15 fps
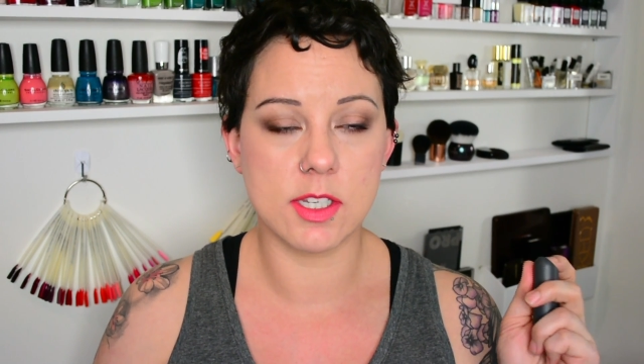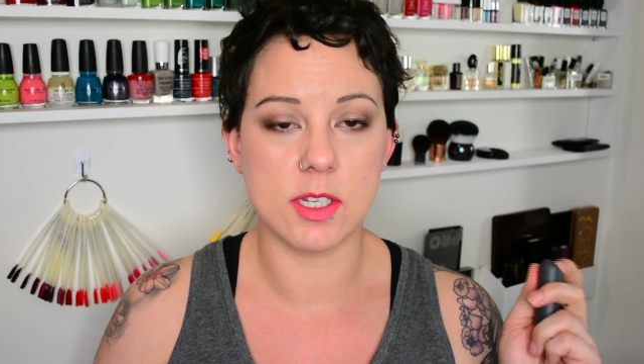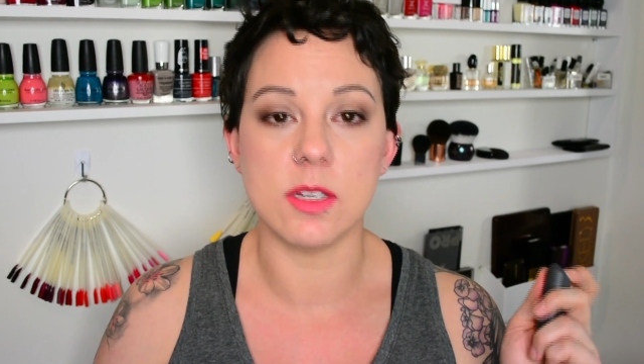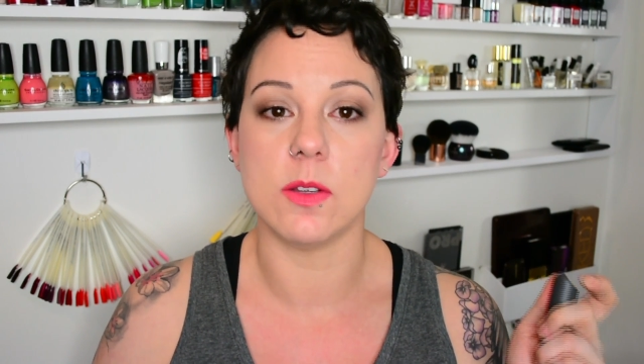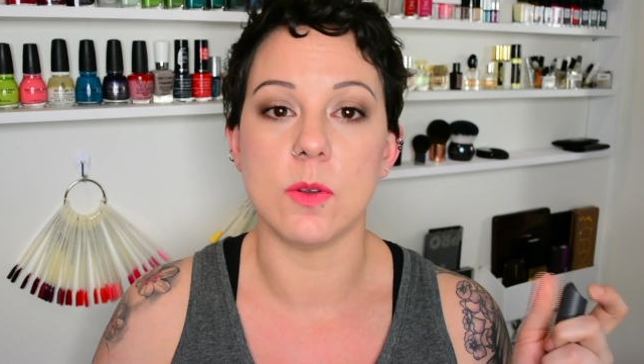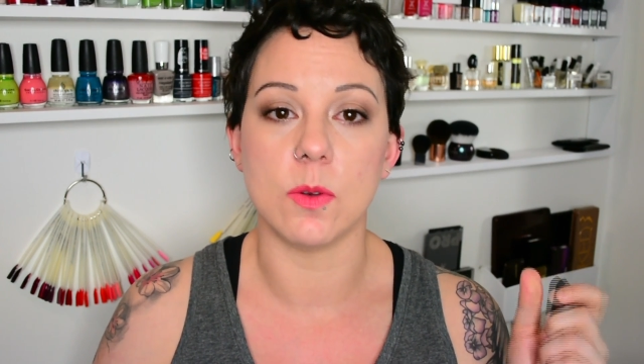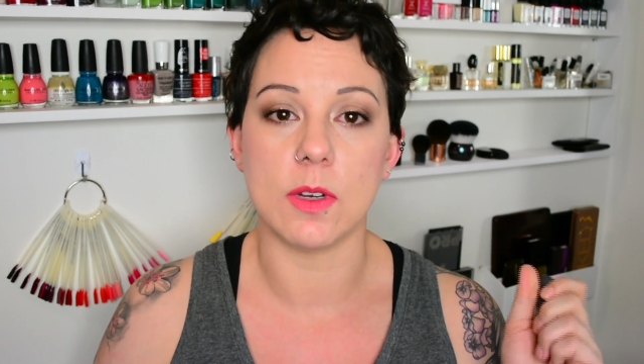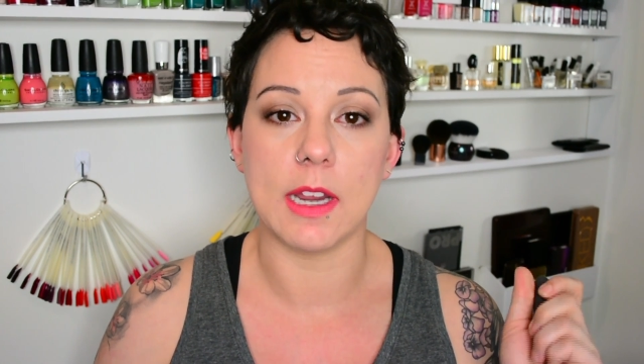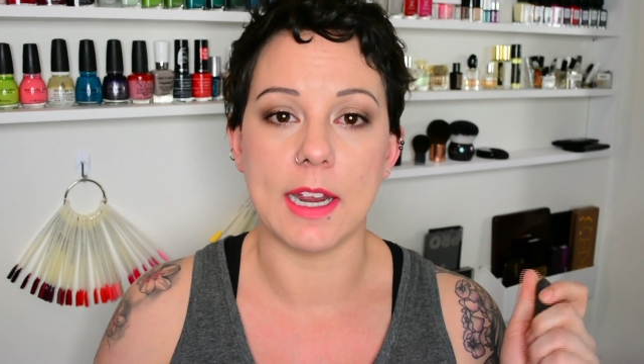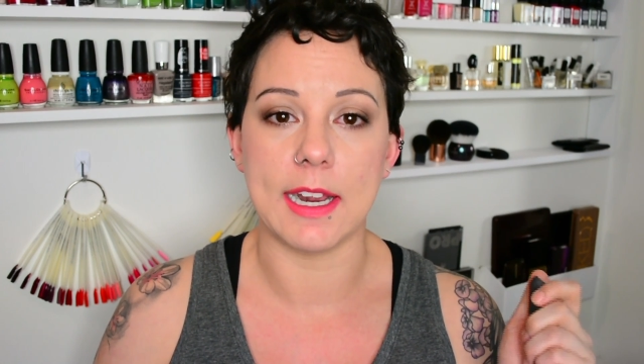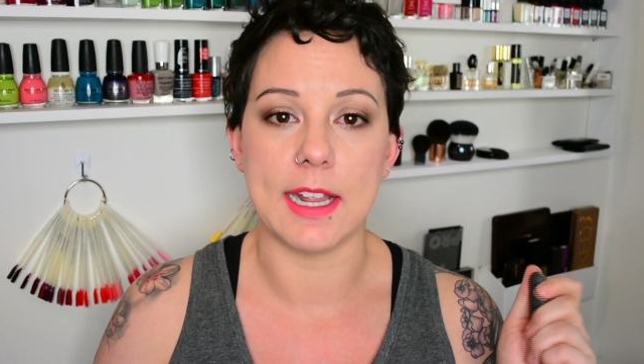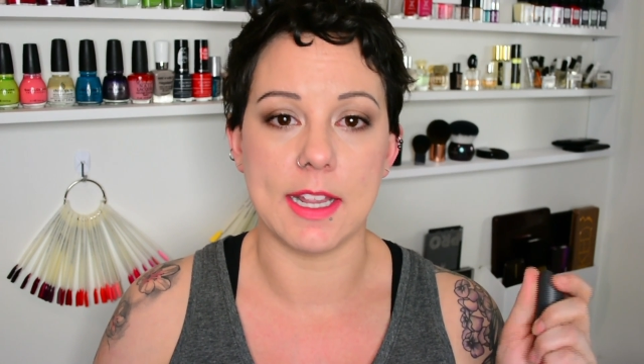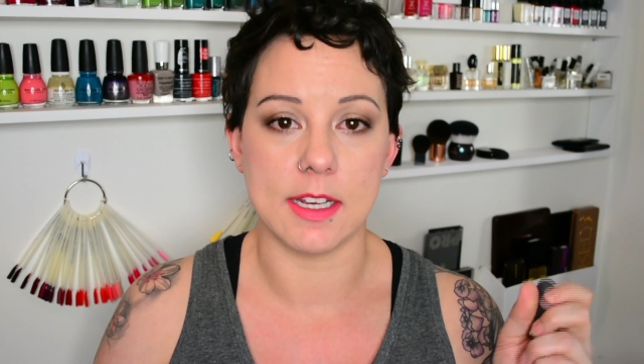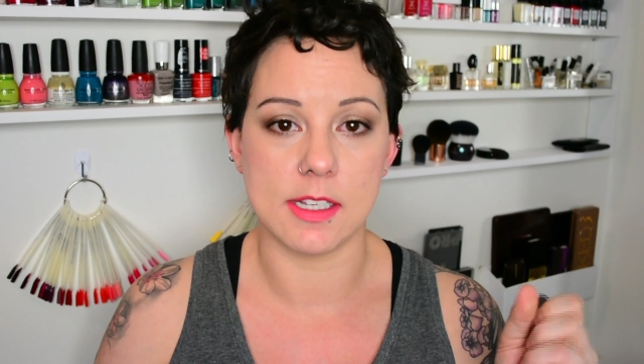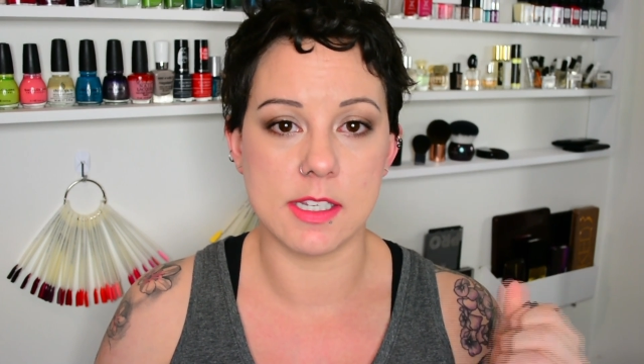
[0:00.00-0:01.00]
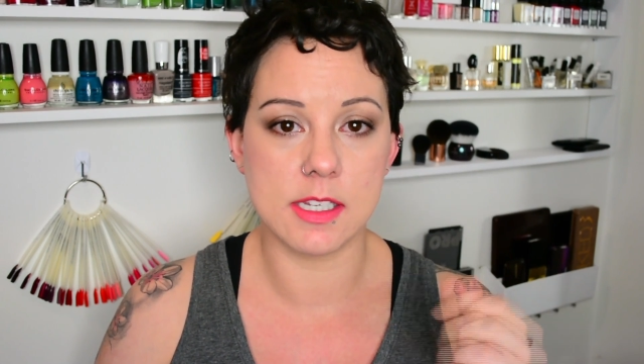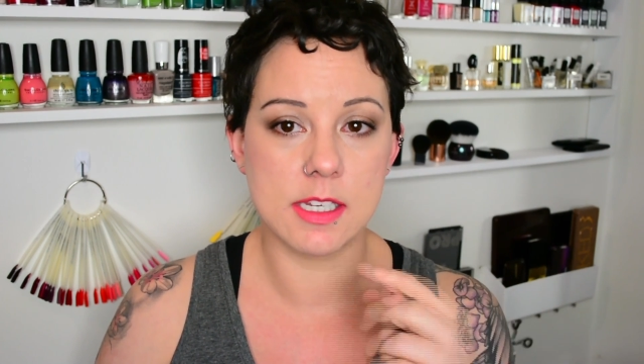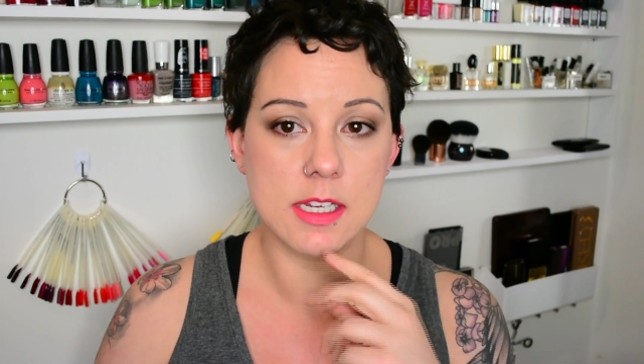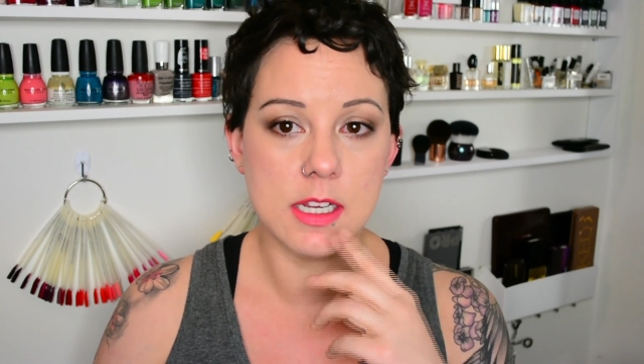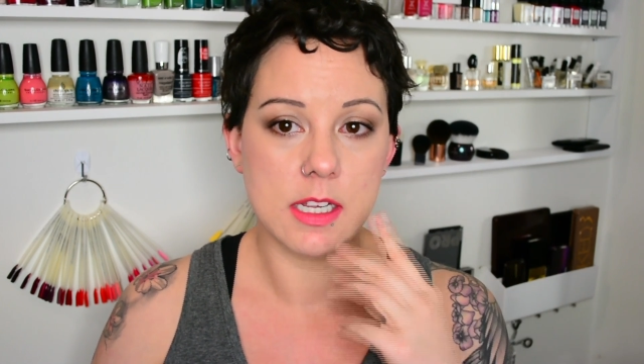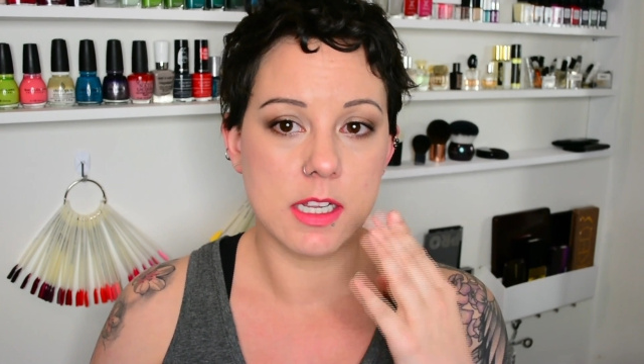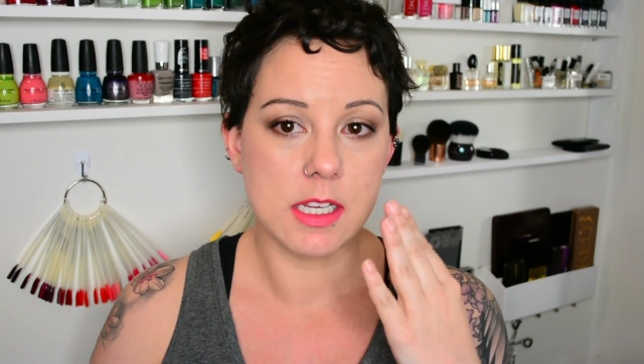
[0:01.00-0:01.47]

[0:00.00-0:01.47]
to get it